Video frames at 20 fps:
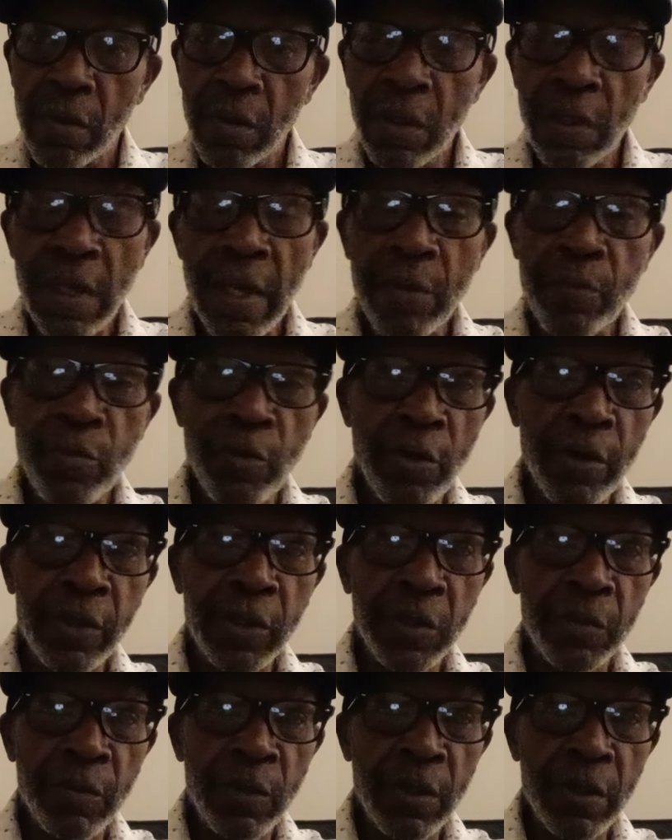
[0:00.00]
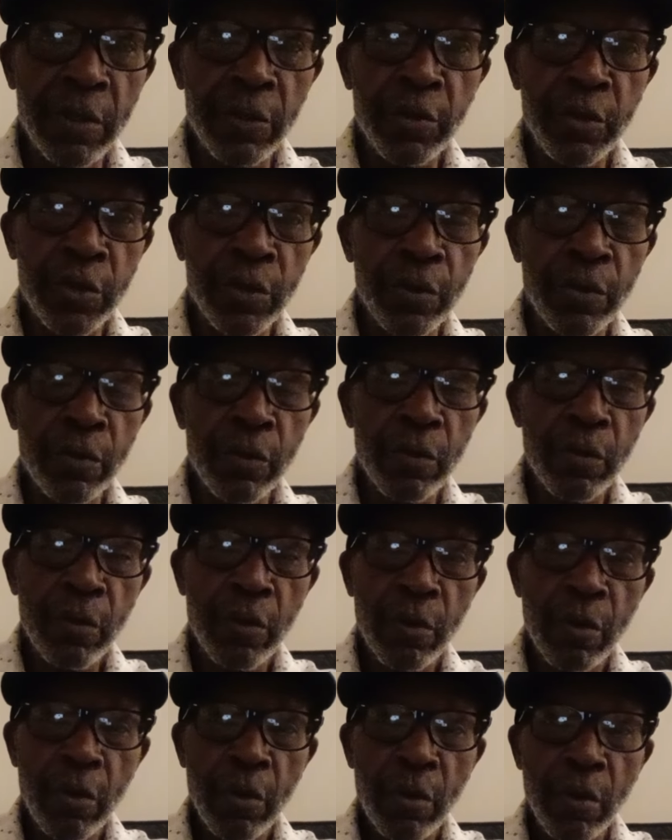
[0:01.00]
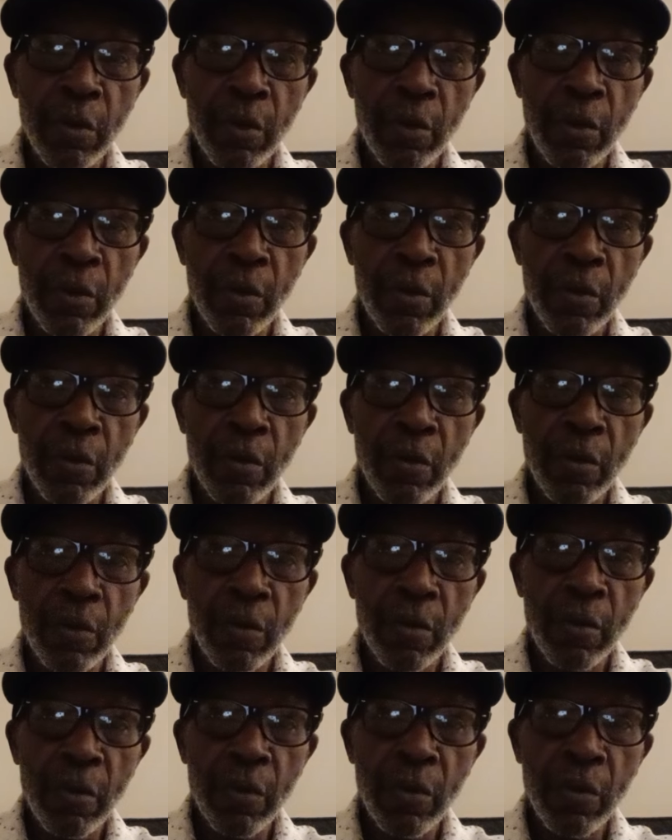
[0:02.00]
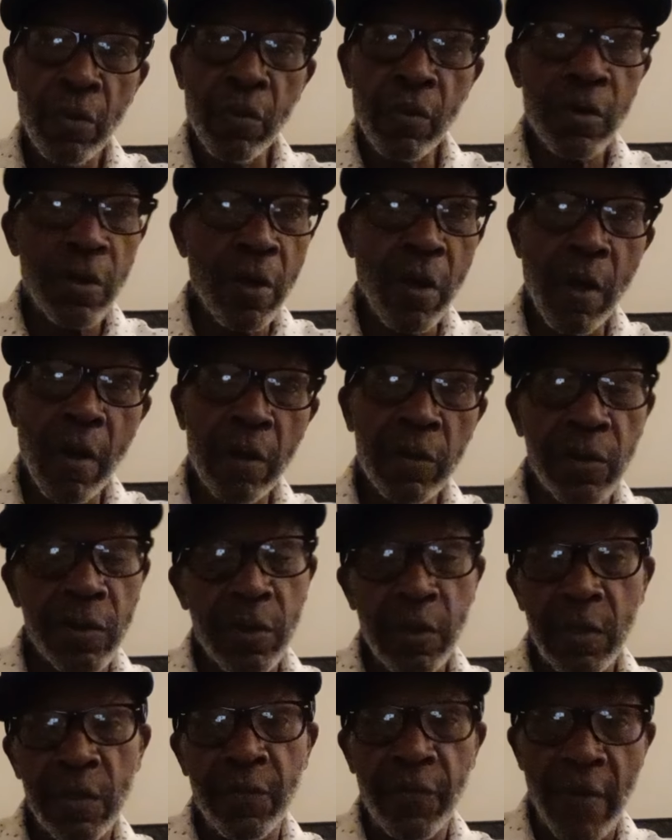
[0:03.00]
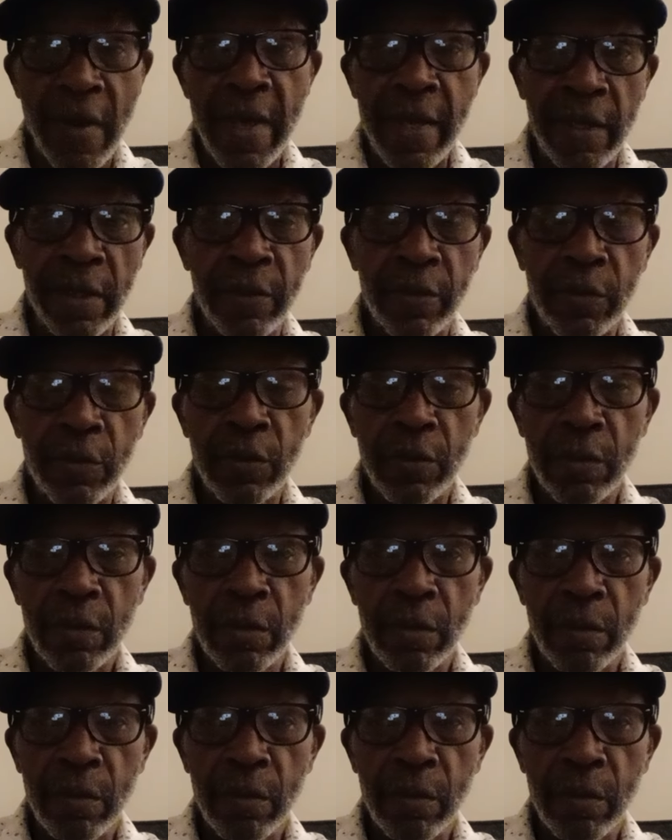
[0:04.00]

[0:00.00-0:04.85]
And that brings me into who caused this violence